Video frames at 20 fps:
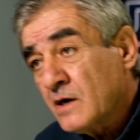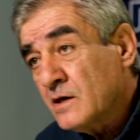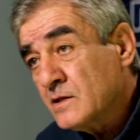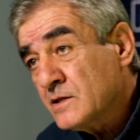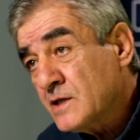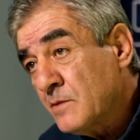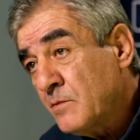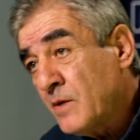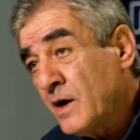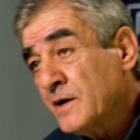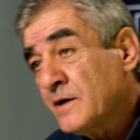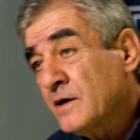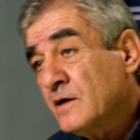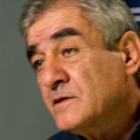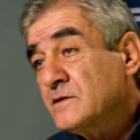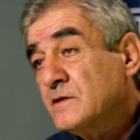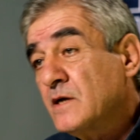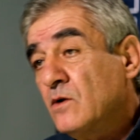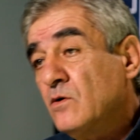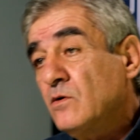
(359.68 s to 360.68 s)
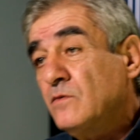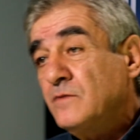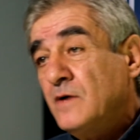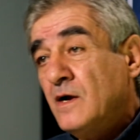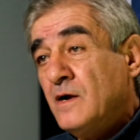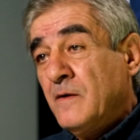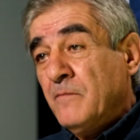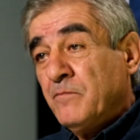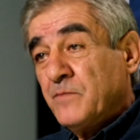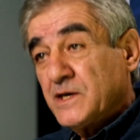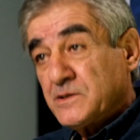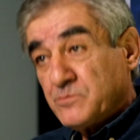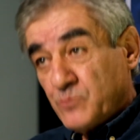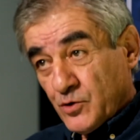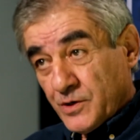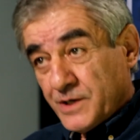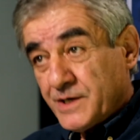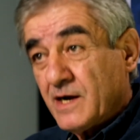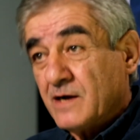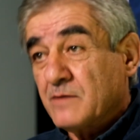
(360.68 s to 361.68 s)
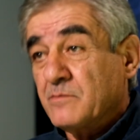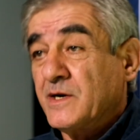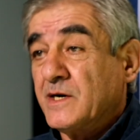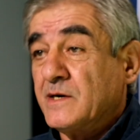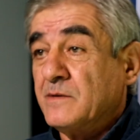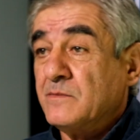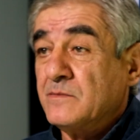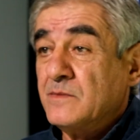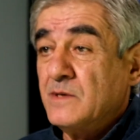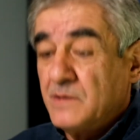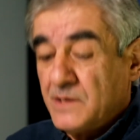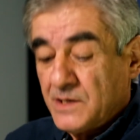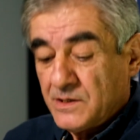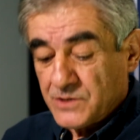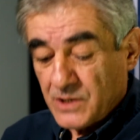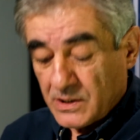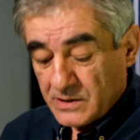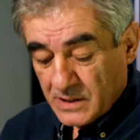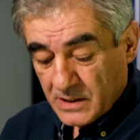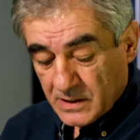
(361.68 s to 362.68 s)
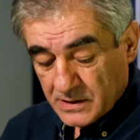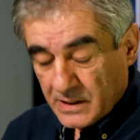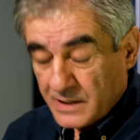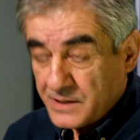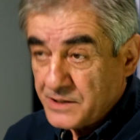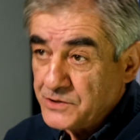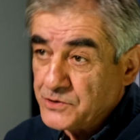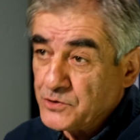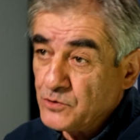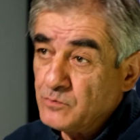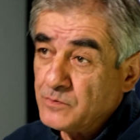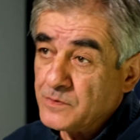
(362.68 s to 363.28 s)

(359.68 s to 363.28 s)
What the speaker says: for the first time. Before to get to the main point, I'll